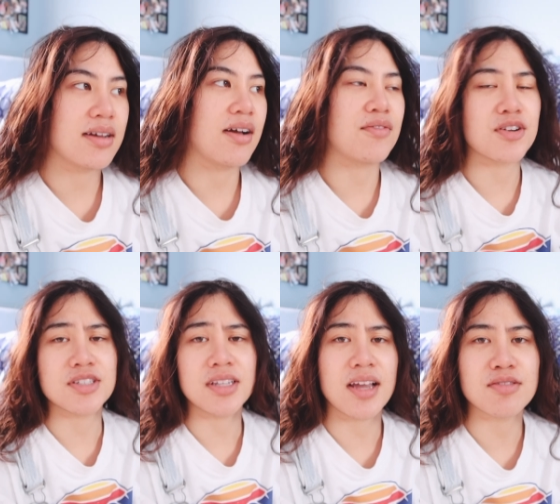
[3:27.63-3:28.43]

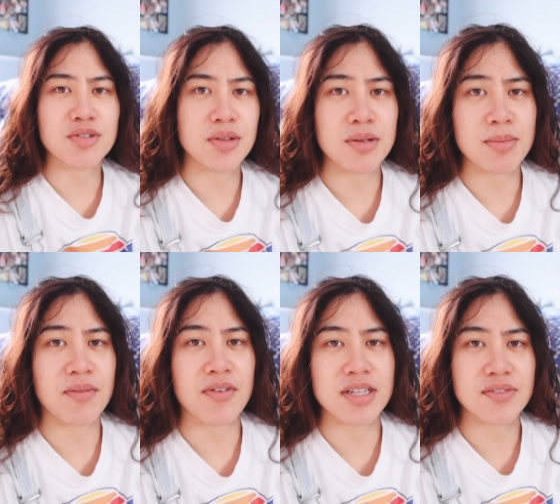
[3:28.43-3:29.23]
Unfortunately, I was only with my
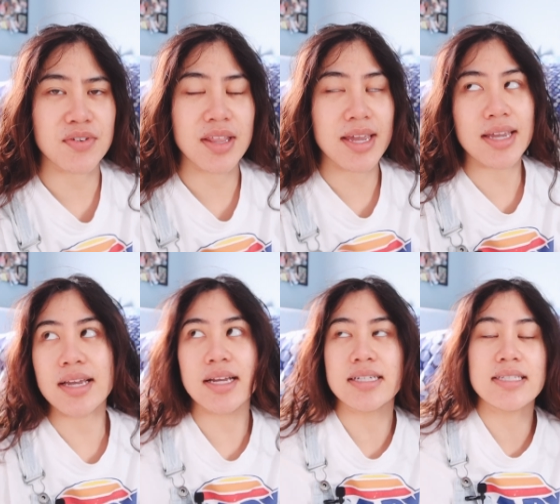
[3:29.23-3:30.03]
friends for like
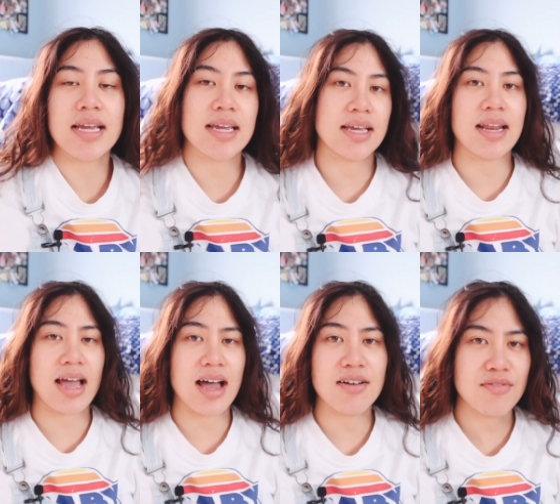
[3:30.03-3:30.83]
a day and a
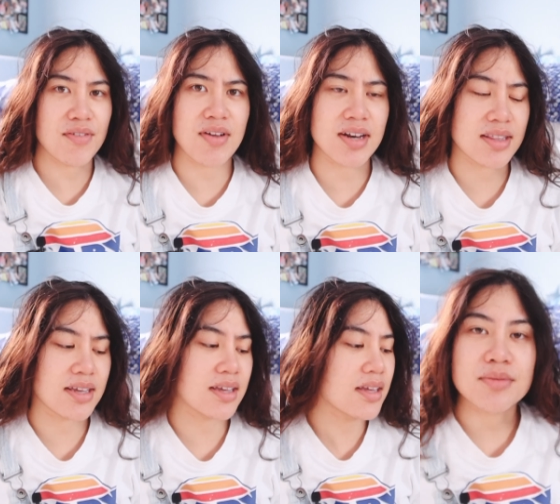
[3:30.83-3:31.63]
half, if
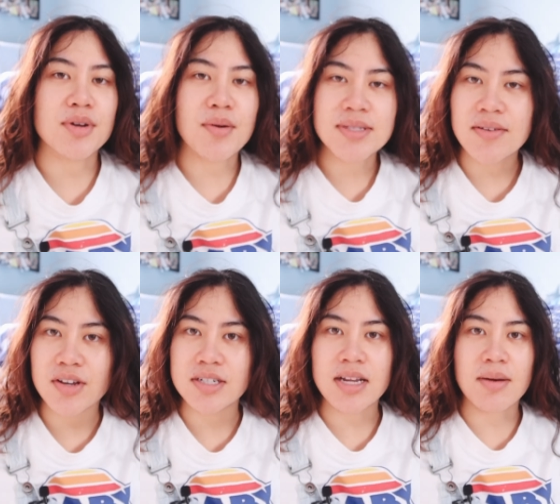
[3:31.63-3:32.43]
anything. We always have a
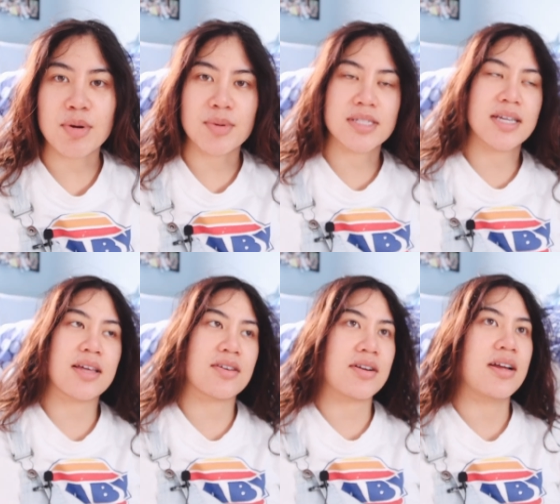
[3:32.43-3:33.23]
good time when we're together.